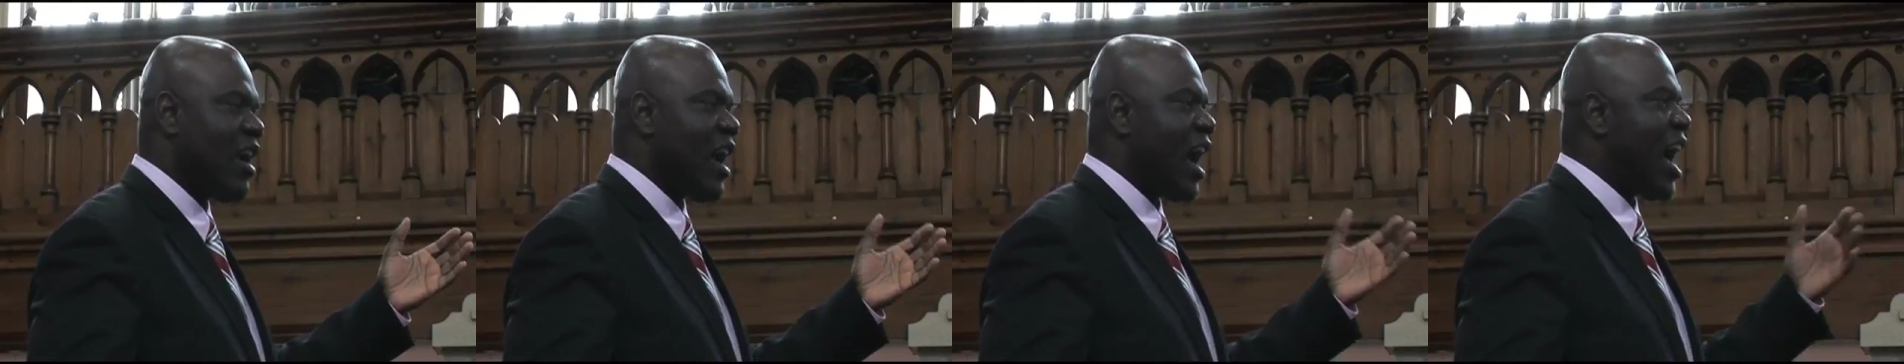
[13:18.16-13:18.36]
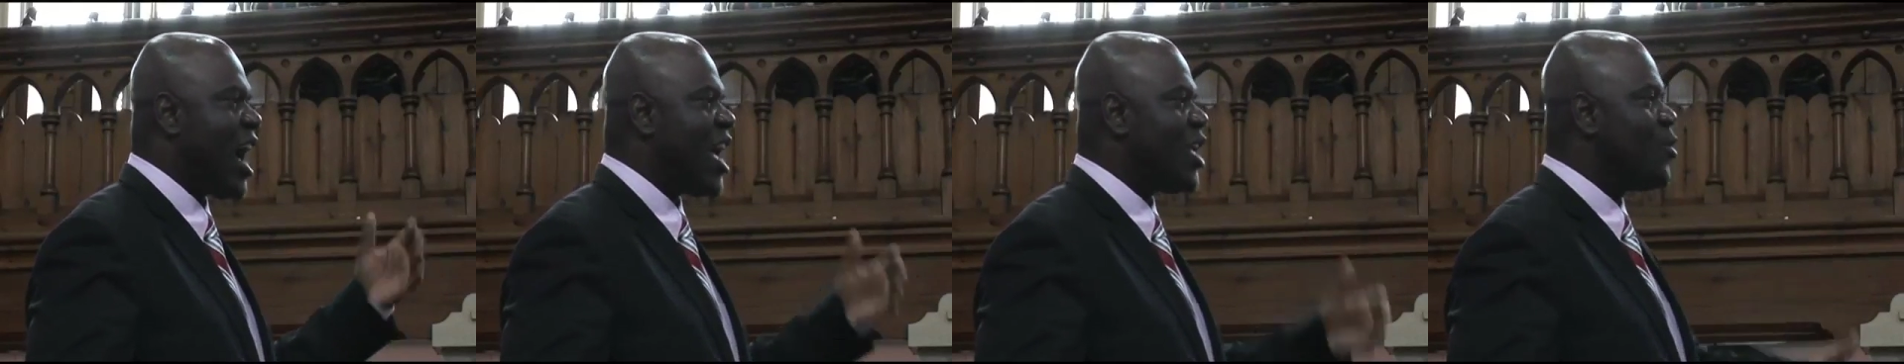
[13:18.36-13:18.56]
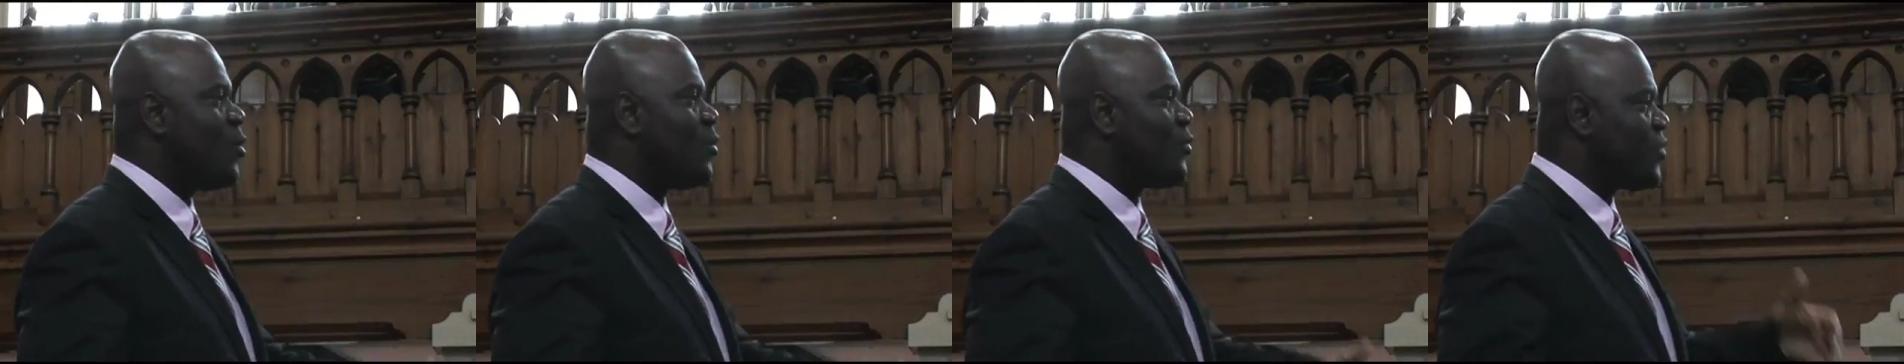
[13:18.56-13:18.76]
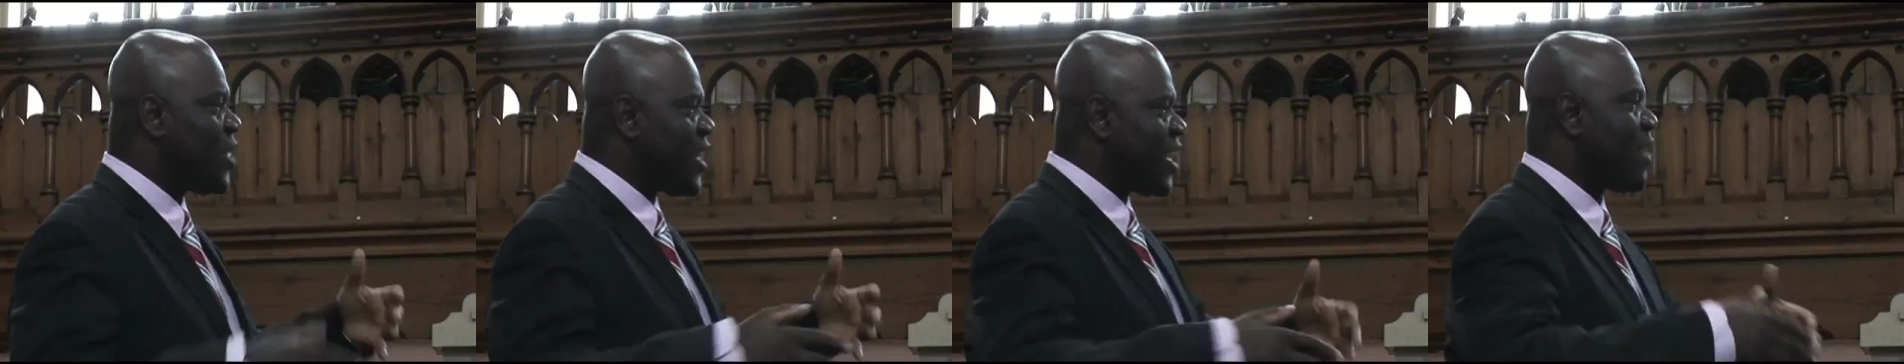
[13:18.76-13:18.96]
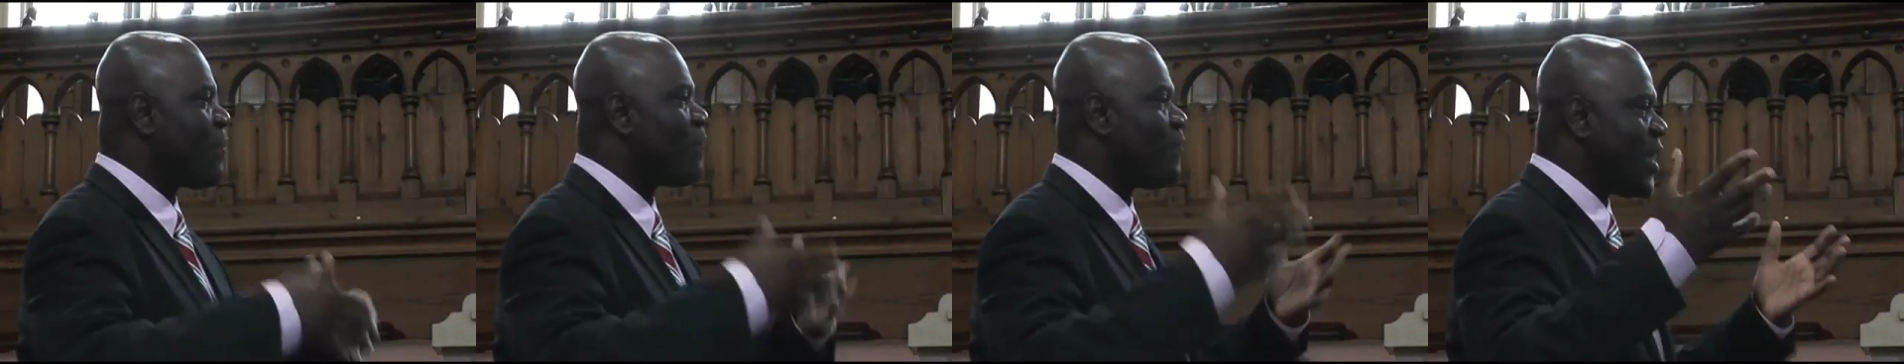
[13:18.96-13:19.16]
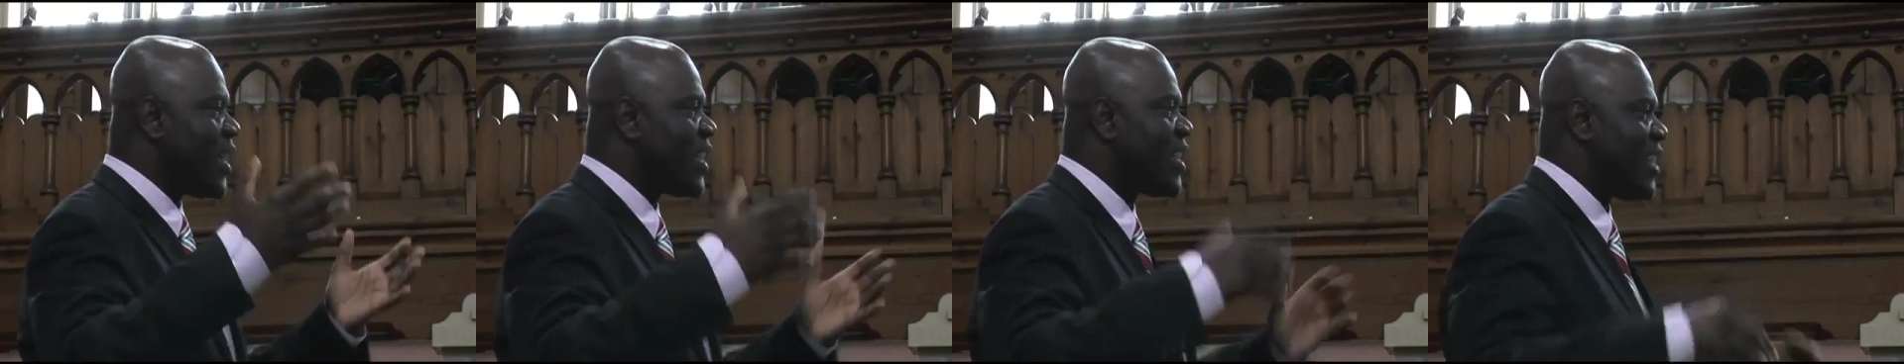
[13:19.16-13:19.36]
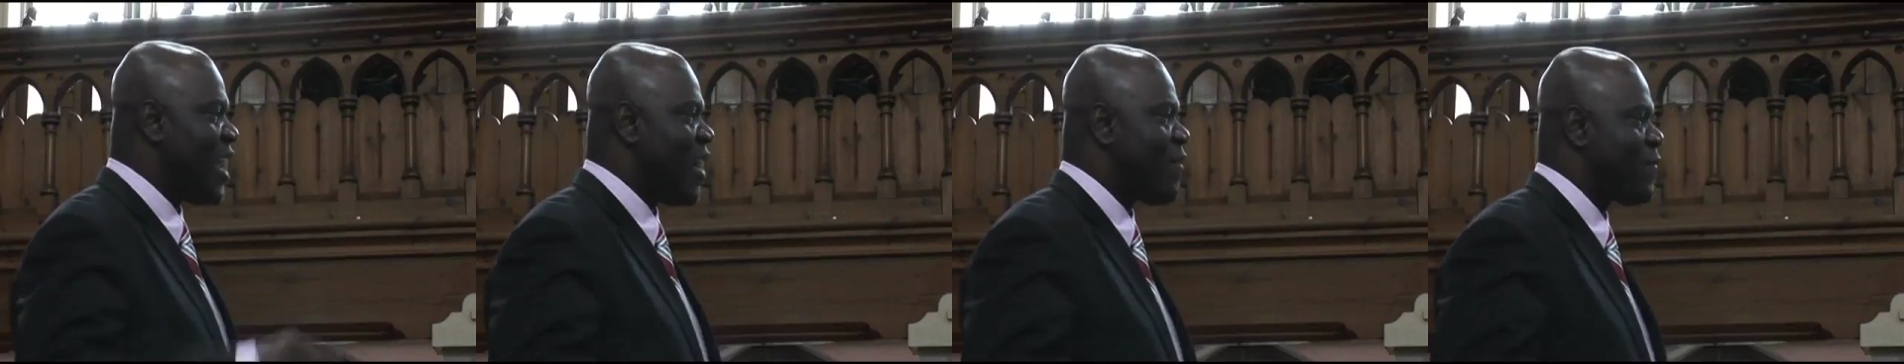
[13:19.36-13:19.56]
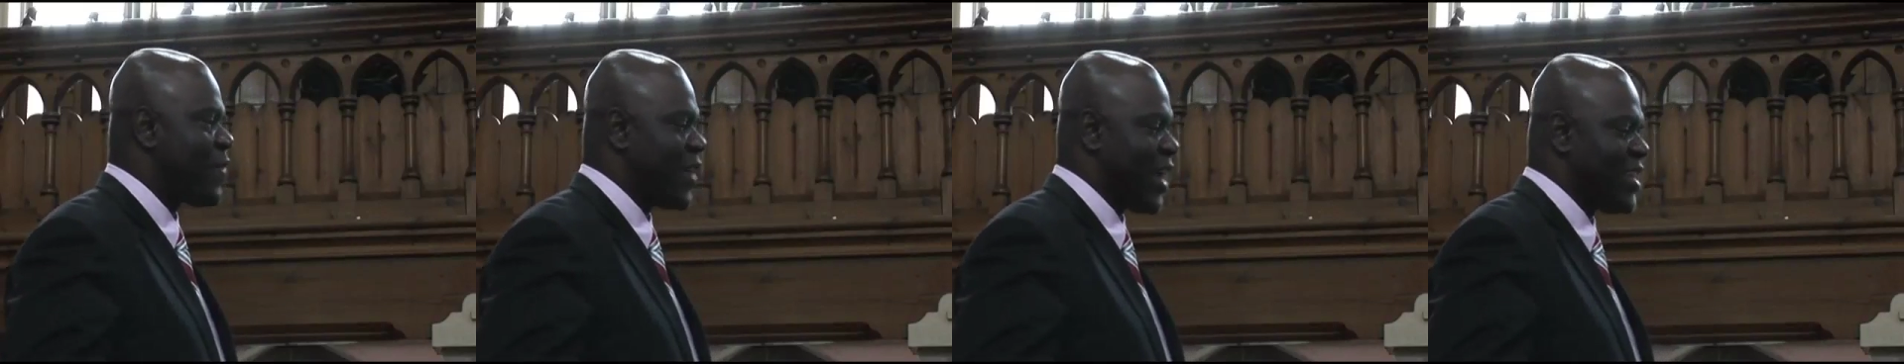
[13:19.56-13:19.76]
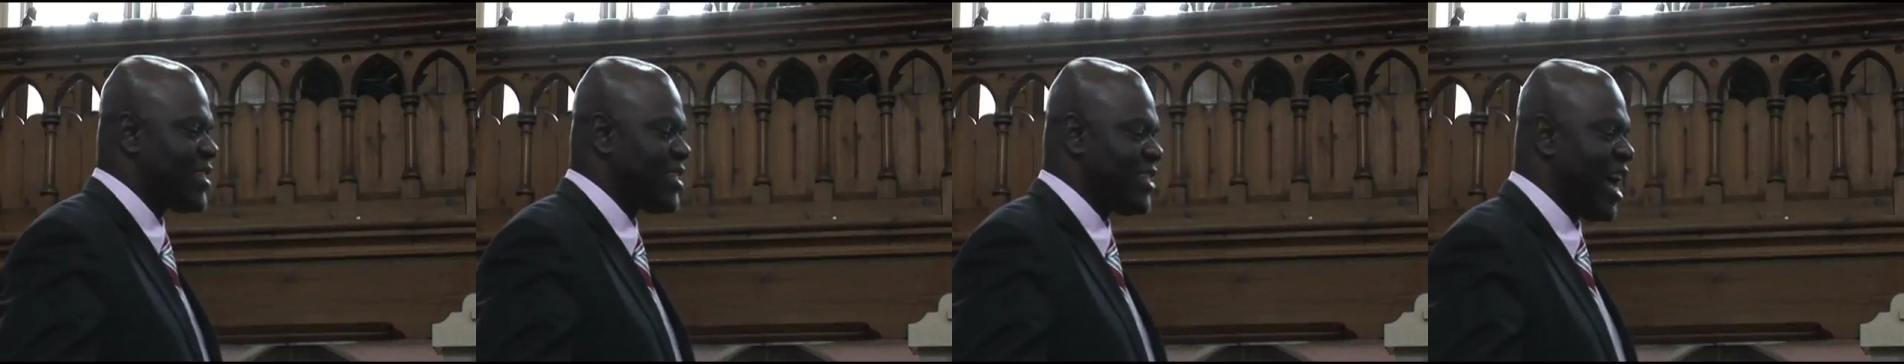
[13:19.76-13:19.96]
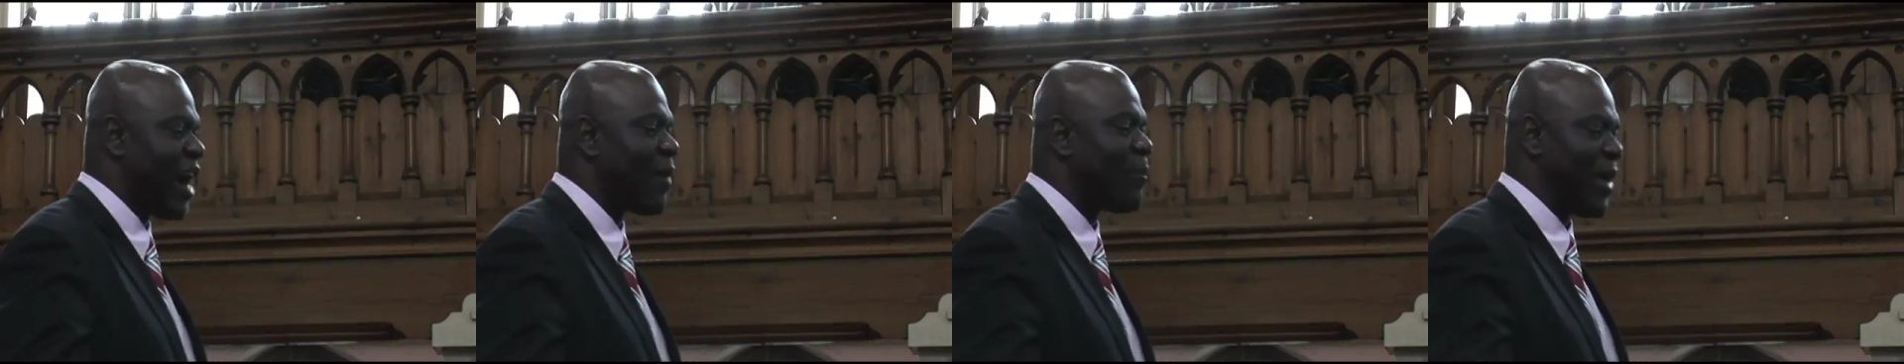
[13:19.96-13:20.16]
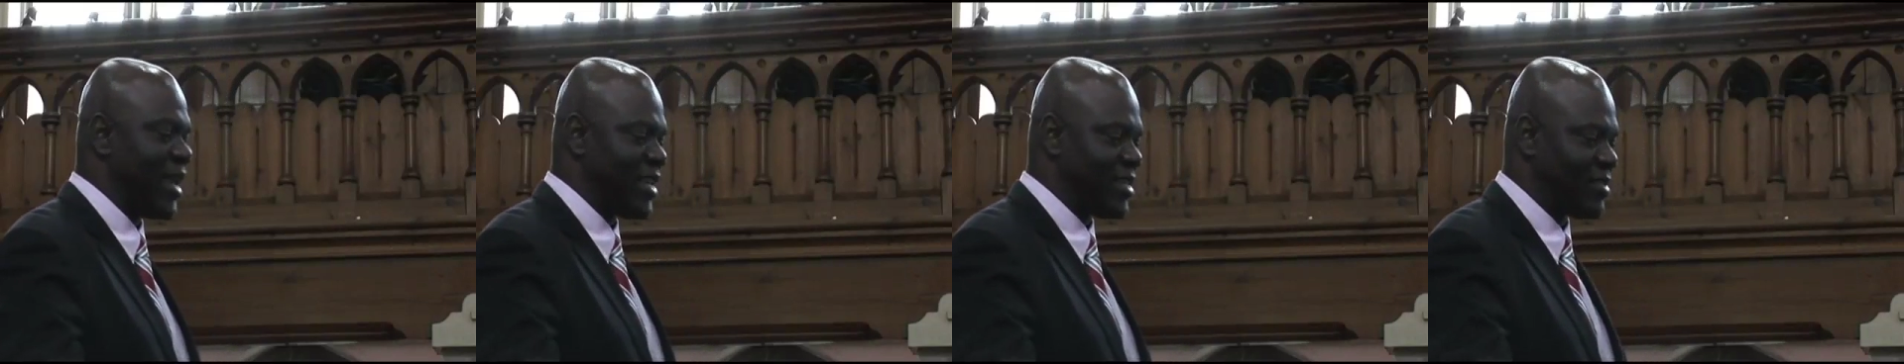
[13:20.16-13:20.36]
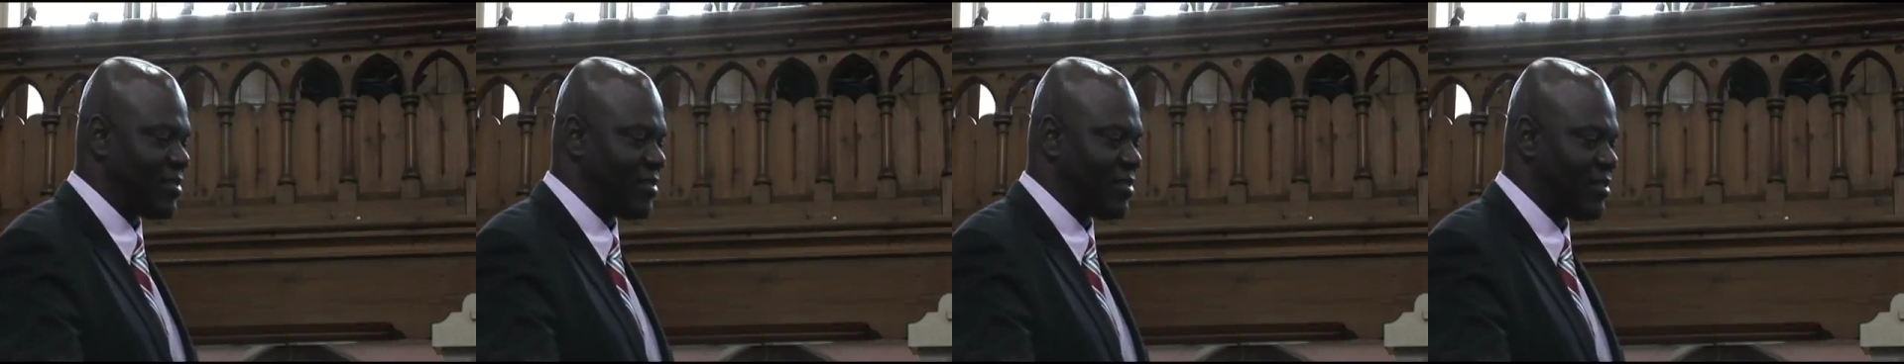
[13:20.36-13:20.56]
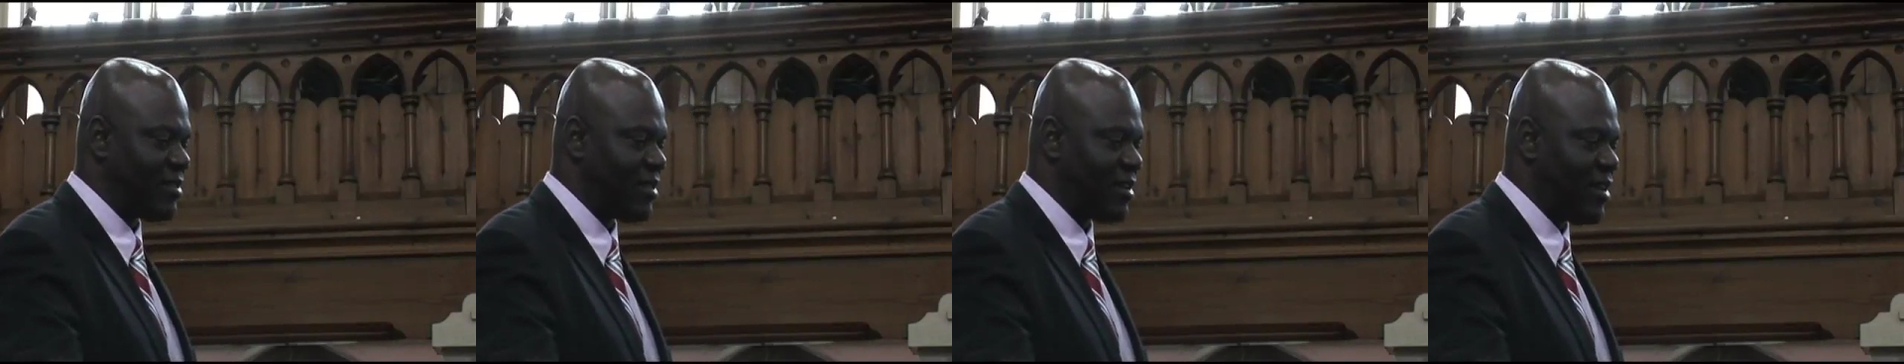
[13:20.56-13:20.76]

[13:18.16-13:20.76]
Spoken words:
Are you thinking big in Africa as a young person?